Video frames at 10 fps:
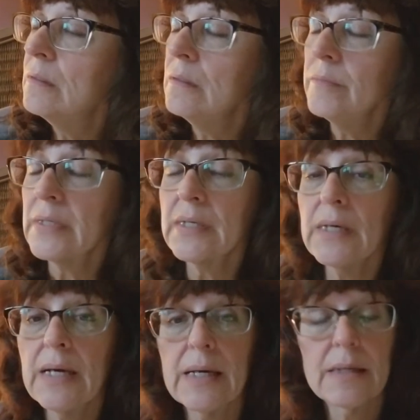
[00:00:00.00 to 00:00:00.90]
Oh my
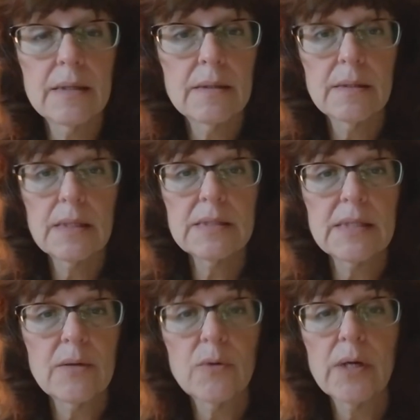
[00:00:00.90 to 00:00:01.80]
God, that's
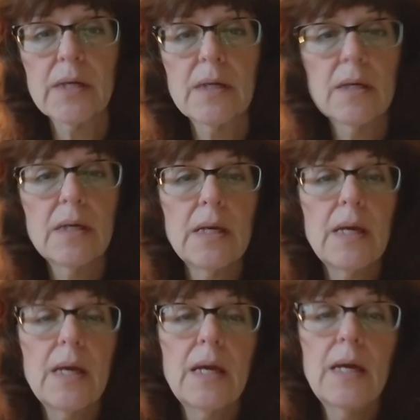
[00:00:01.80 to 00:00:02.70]
not right.
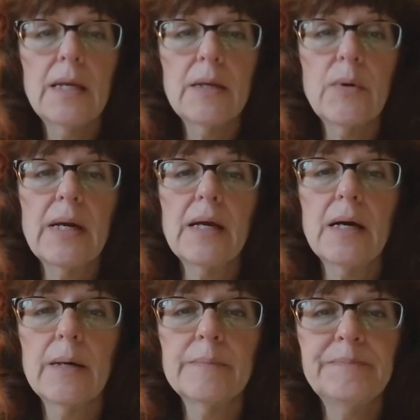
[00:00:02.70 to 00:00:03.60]
Anyway,
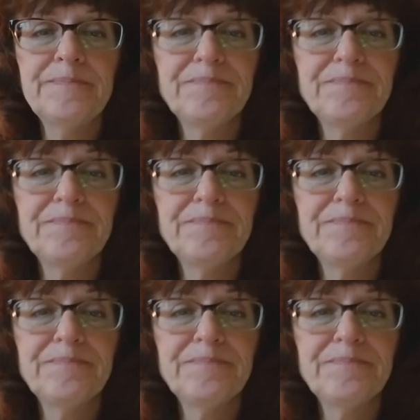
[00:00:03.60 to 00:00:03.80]
um,